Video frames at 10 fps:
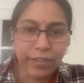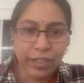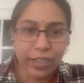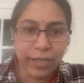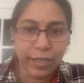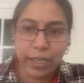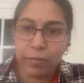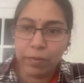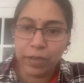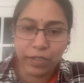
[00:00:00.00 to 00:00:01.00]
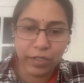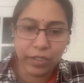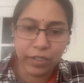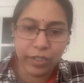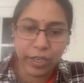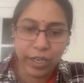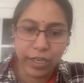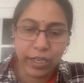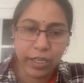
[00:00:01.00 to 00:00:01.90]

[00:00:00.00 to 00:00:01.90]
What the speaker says: a NLP researcher at